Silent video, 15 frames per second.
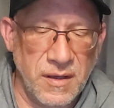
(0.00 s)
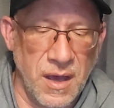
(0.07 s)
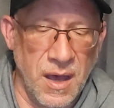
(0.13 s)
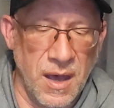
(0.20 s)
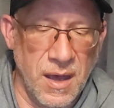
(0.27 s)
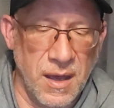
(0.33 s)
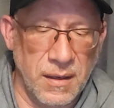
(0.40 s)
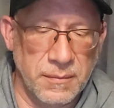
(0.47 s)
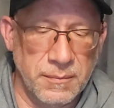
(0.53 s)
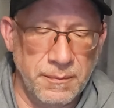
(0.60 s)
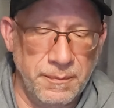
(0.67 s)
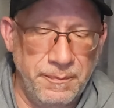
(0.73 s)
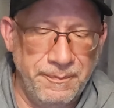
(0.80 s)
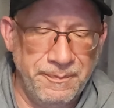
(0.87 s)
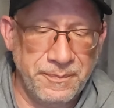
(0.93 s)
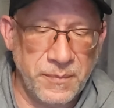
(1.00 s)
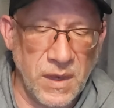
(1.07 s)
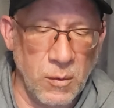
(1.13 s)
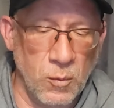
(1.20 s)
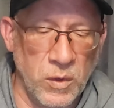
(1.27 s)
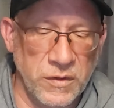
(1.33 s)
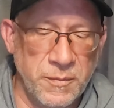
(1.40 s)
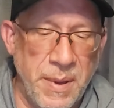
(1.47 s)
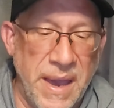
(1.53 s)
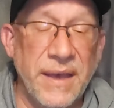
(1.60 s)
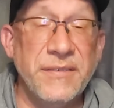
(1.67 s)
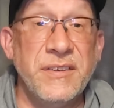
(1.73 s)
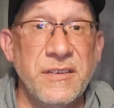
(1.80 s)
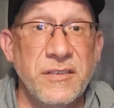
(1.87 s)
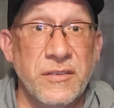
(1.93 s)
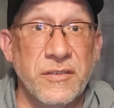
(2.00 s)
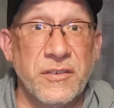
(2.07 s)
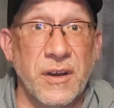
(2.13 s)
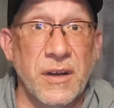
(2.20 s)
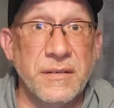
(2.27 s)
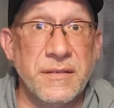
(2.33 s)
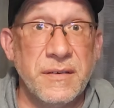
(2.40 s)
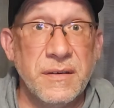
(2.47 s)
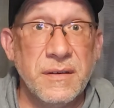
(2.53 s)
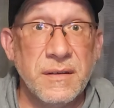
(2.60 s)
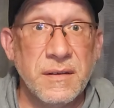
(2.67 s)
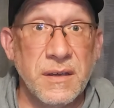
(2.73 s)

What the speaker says: once bass season starts,